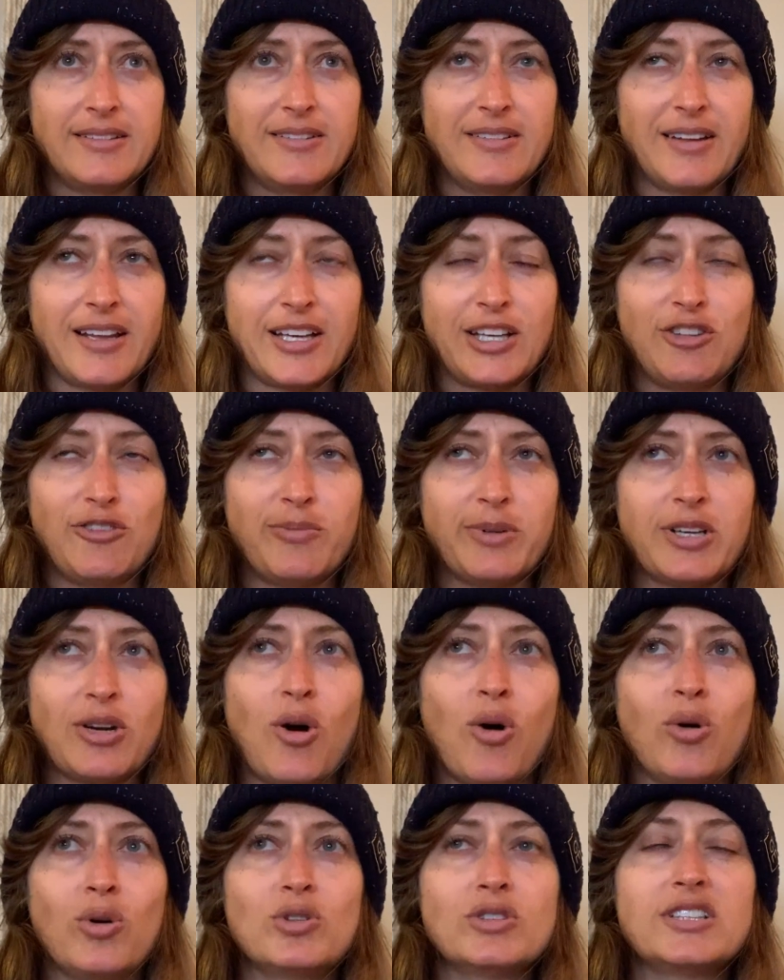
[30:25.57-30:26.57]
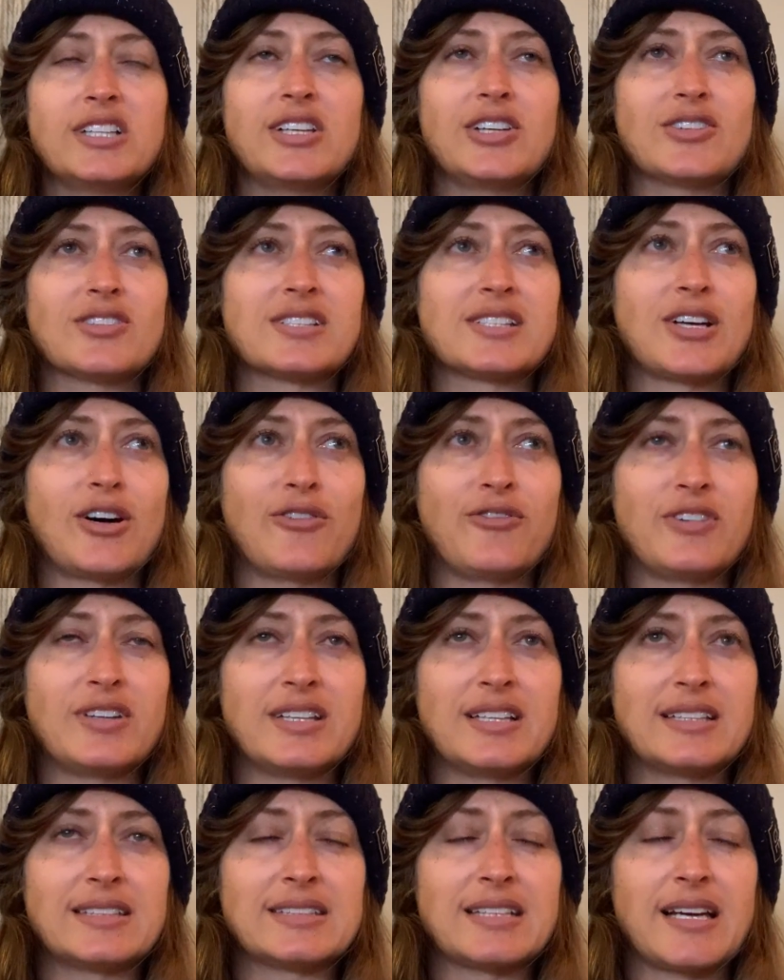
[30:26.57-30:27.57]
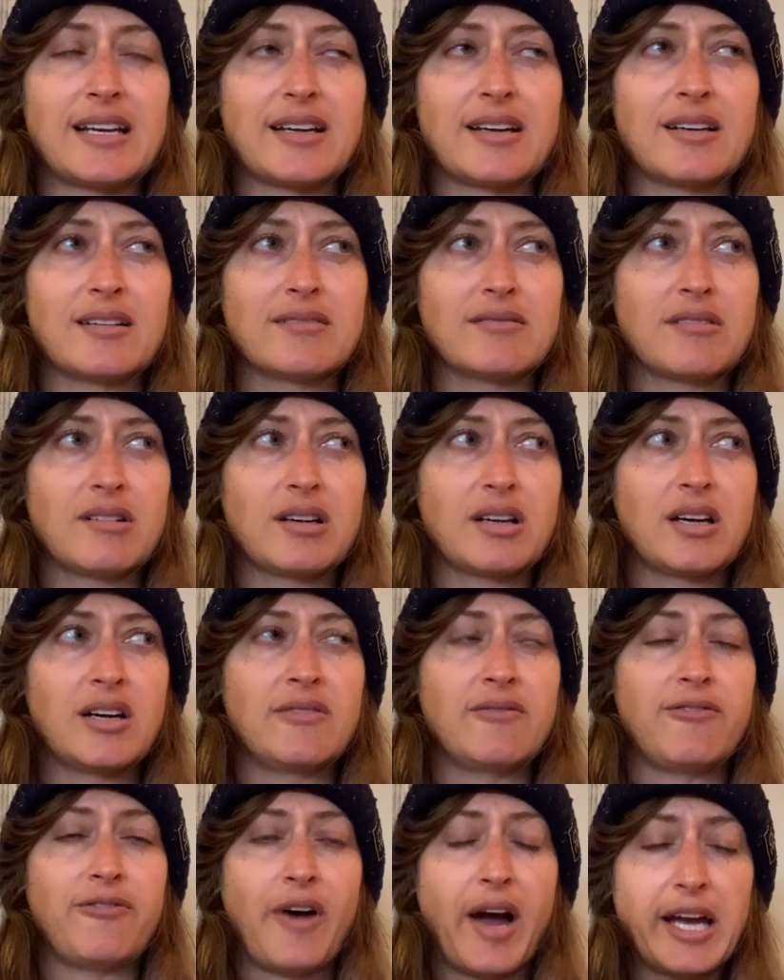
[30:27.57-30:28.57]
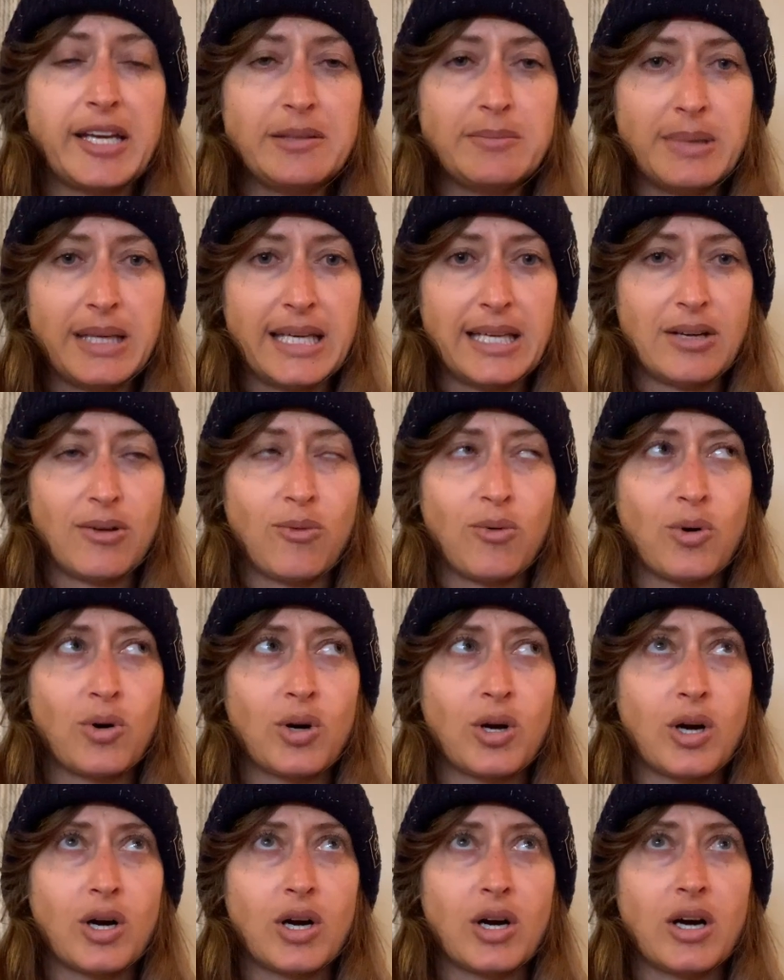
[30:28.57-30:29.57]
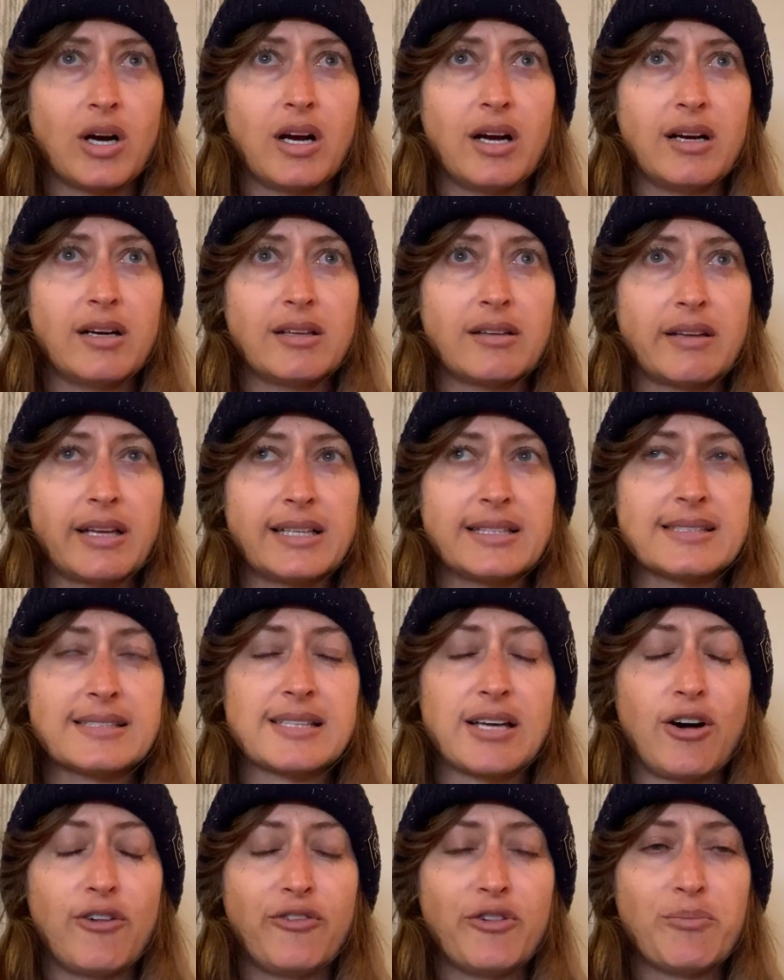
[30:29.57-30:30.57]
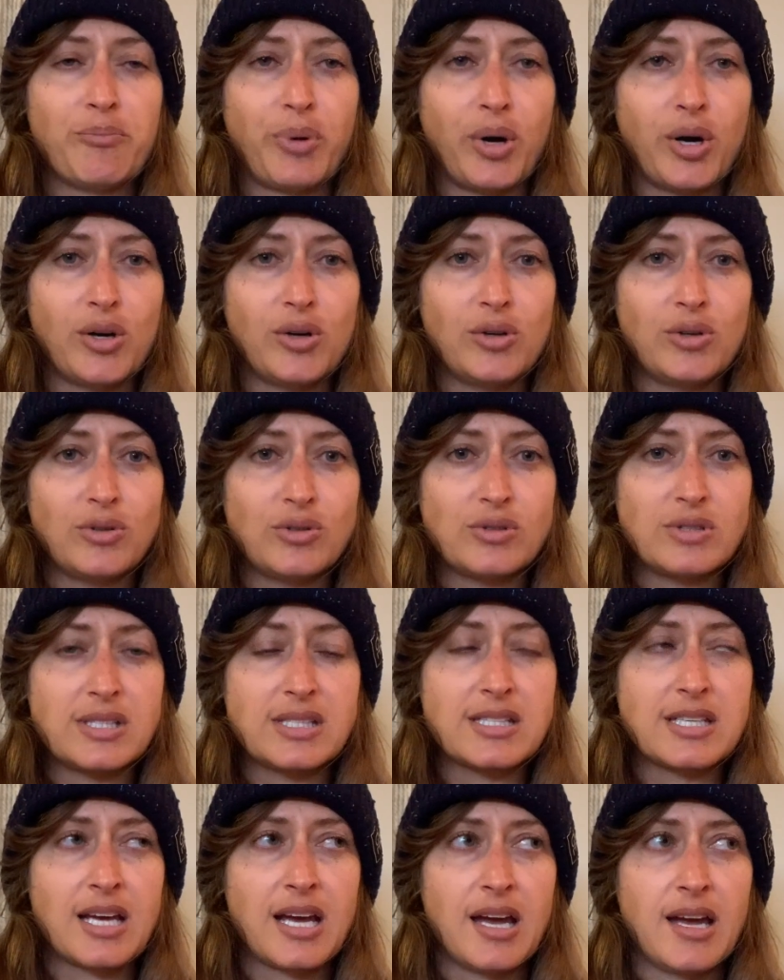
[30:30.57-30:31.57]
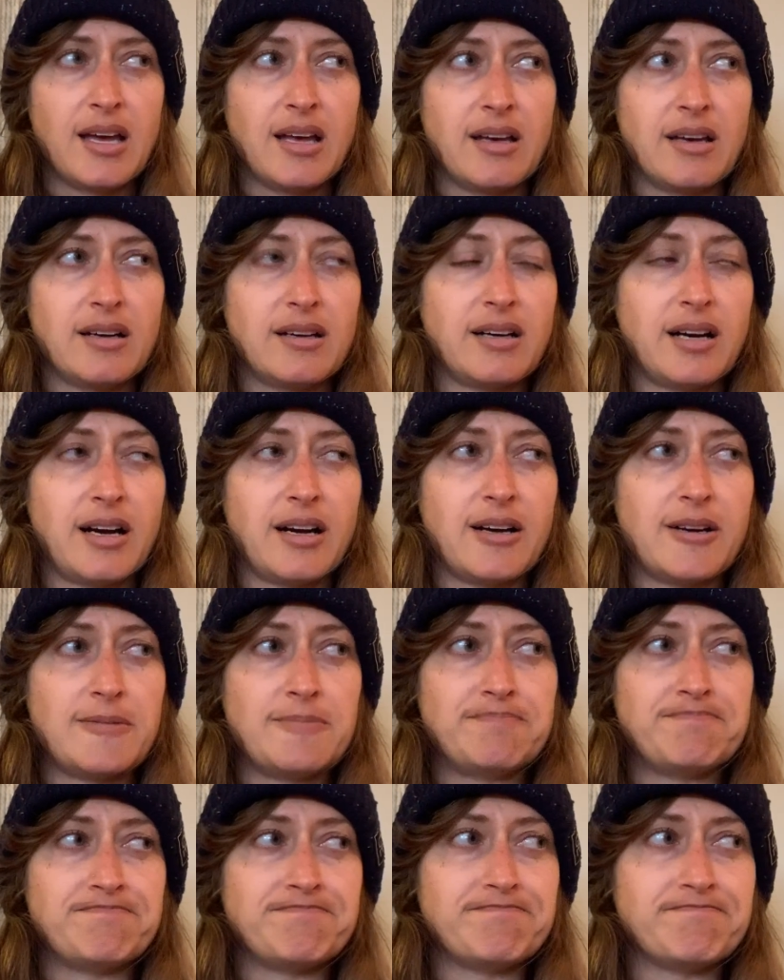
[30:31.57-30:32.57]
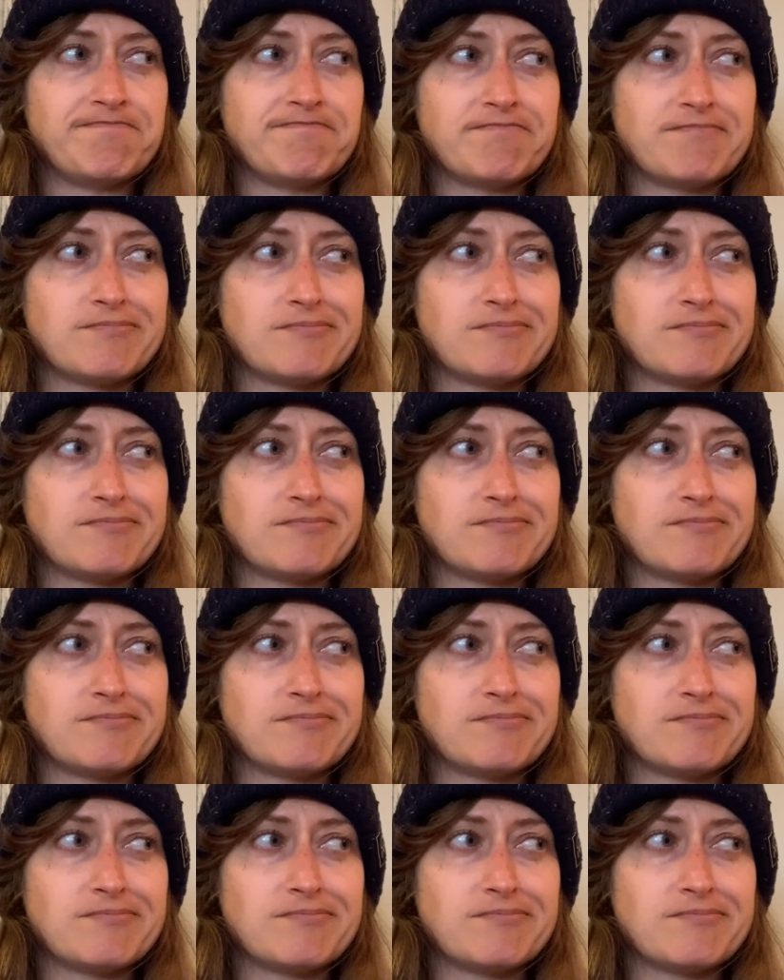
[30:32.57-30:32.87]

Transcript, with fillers: like you've been holding yourself in this like confinement or uh, like self-imposed um